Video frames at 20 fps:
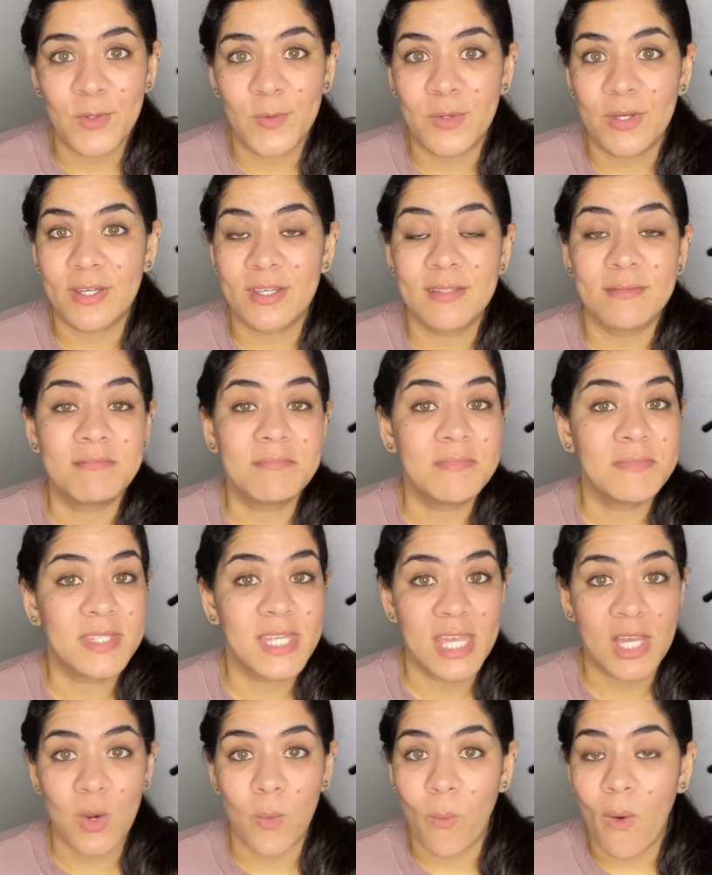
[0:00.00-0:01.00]
You could
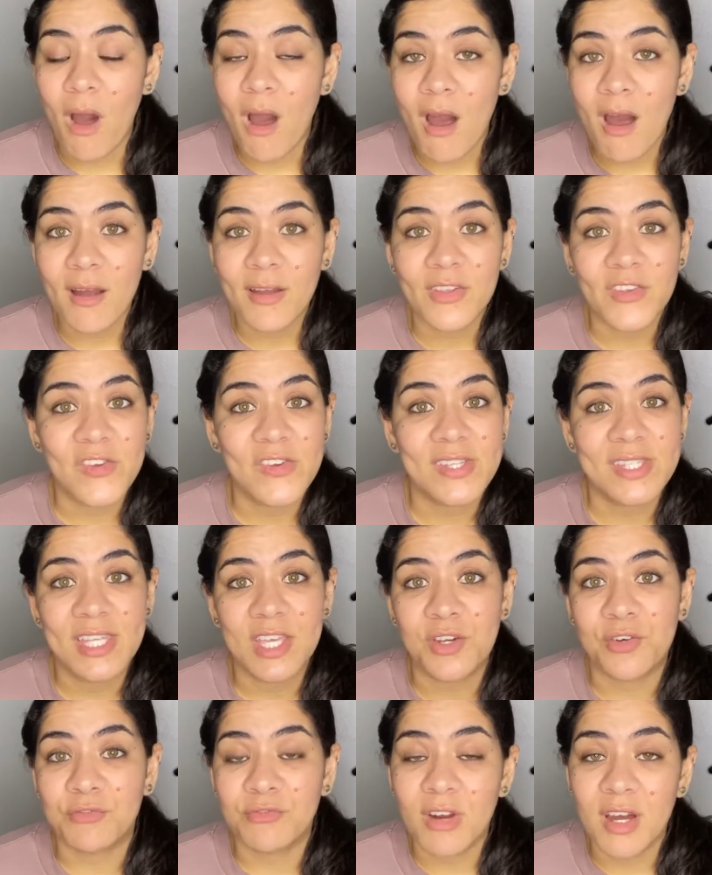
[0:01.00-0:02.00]
take a walk, you
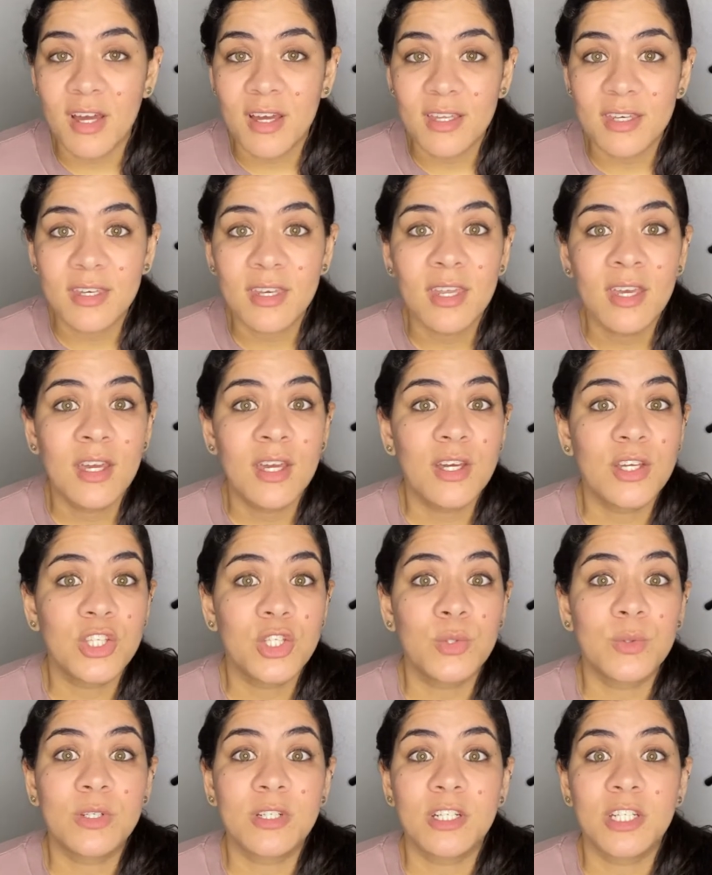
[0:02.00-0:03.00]
could take a run,
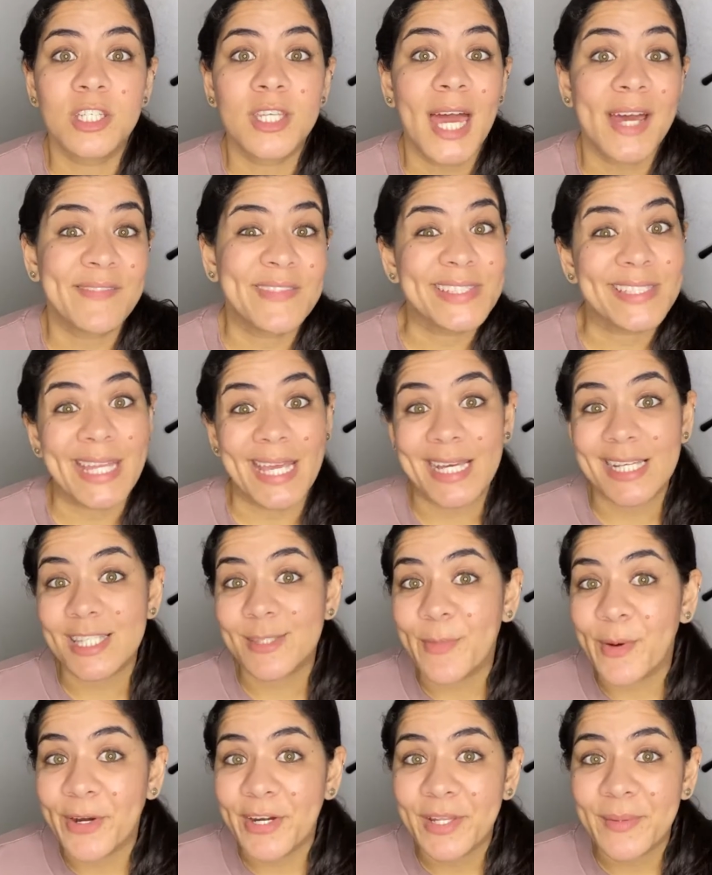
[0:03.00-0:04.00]
you could have a
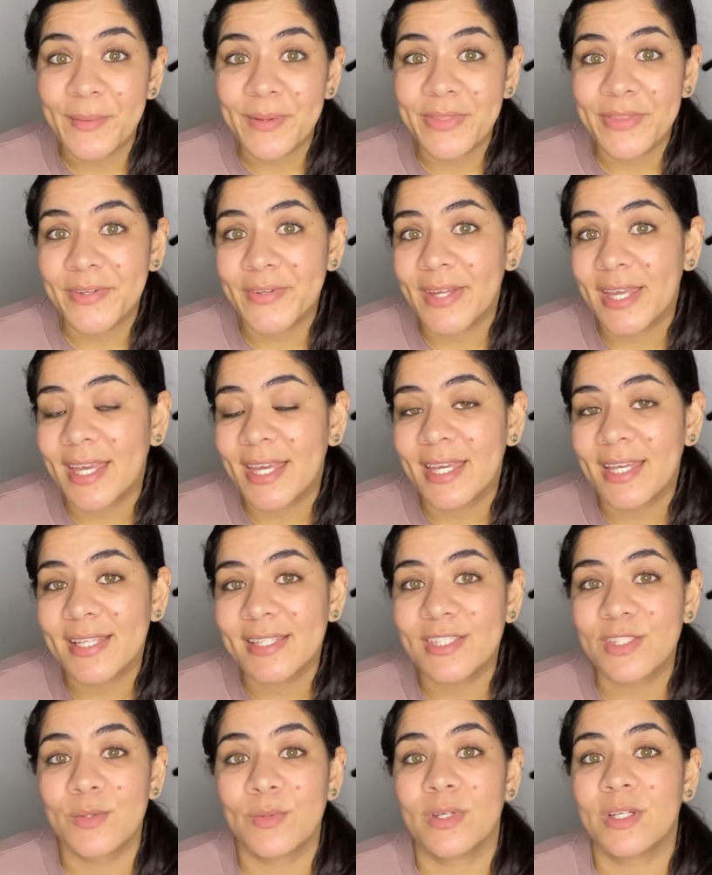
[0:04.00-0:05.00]
dance party with your
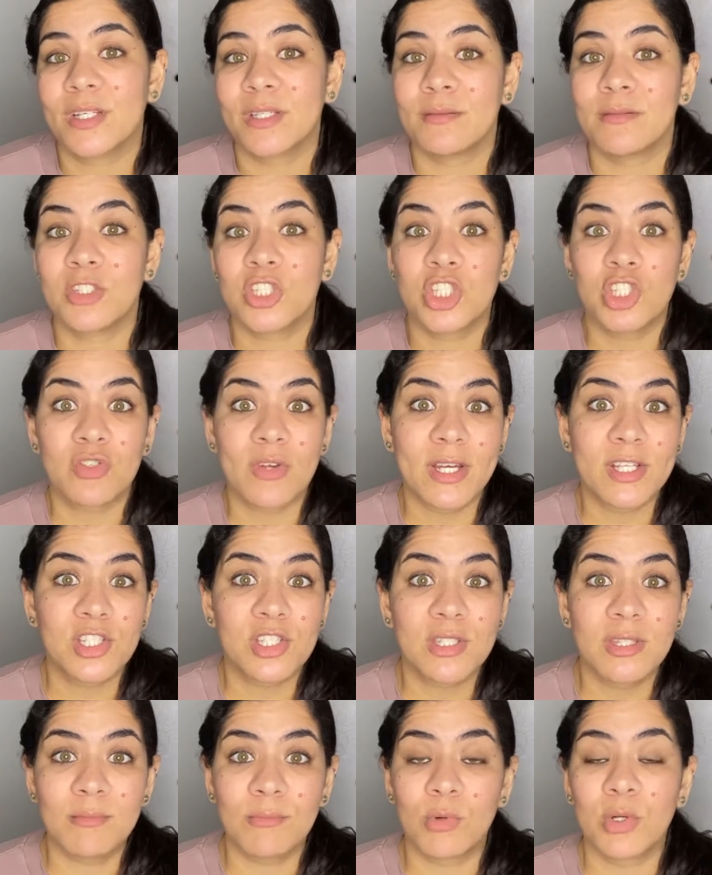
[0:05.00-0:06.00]
kids, you could
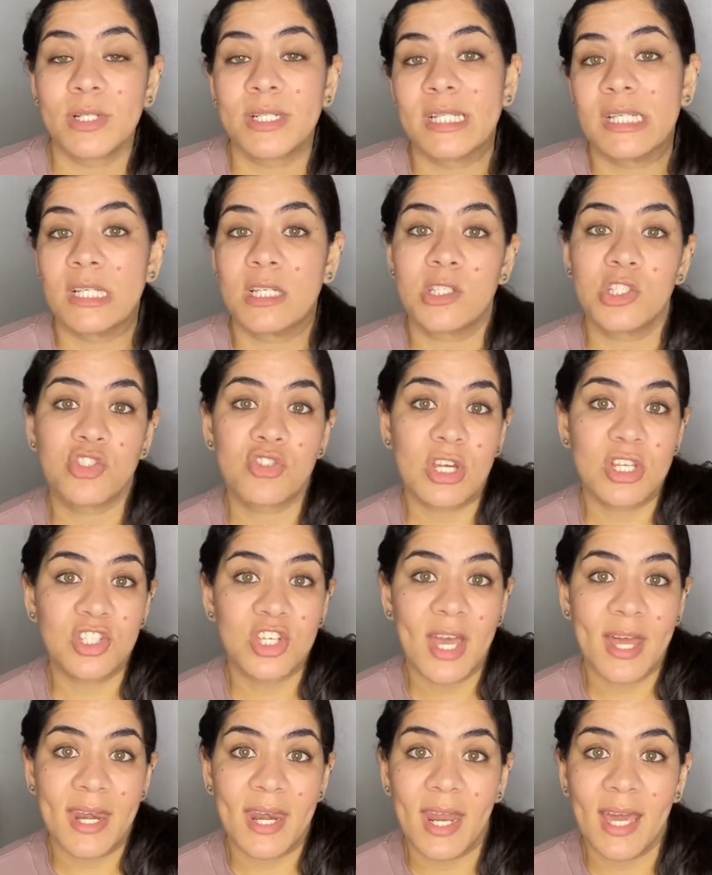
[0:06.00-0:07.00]
stretch in the morning,
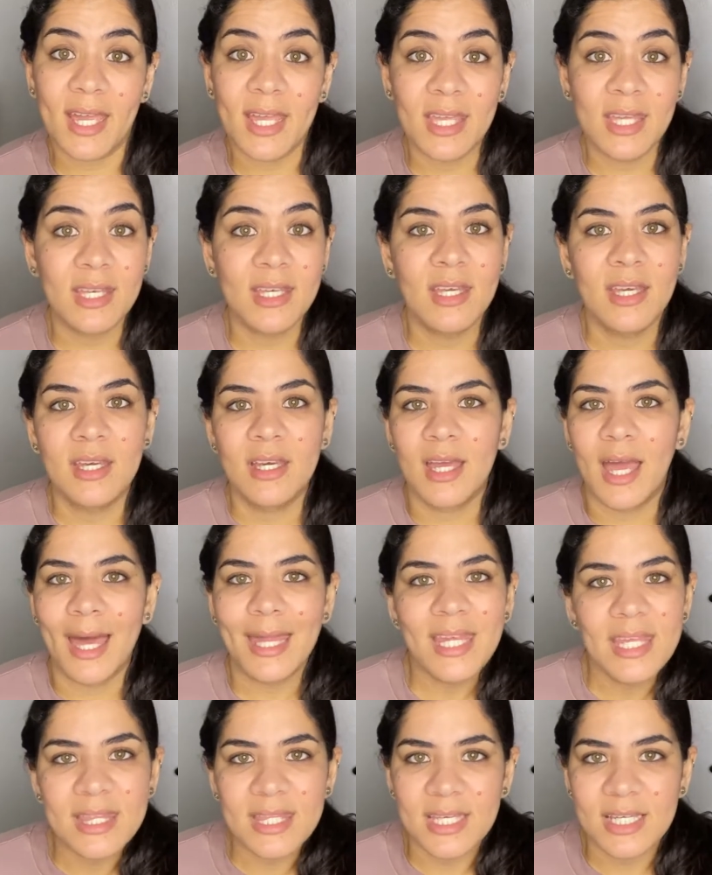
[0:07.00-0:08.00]
stretch at night,
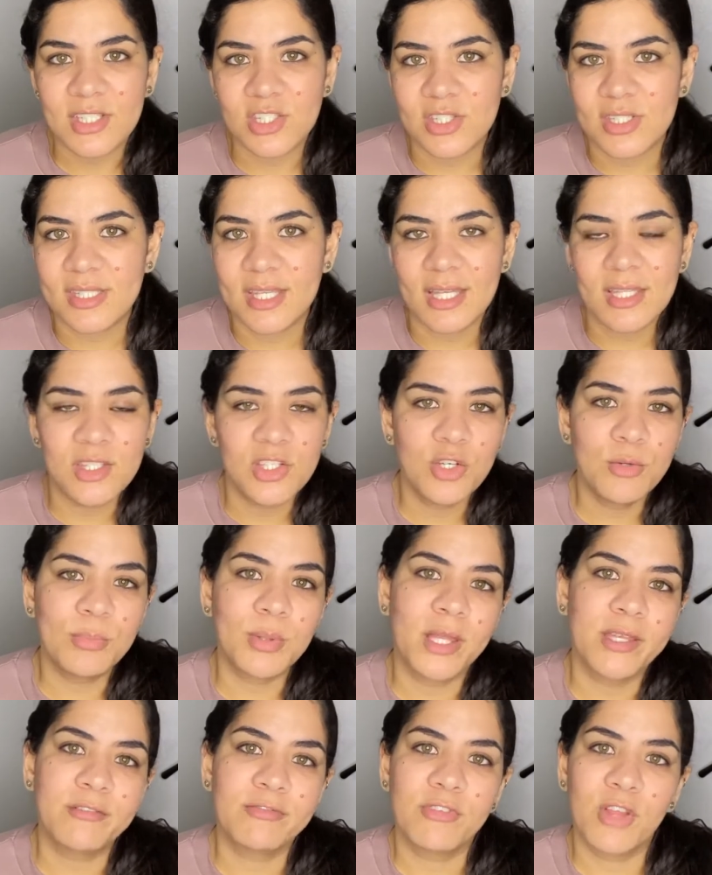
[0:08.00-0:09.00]
anything. Just get
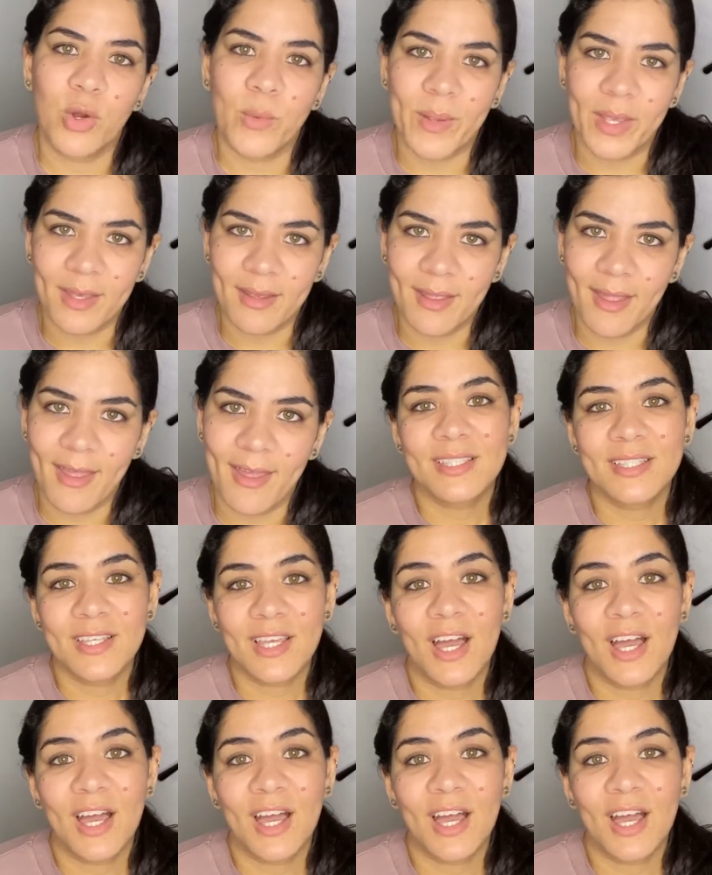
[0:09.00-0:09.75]
your blood flowing.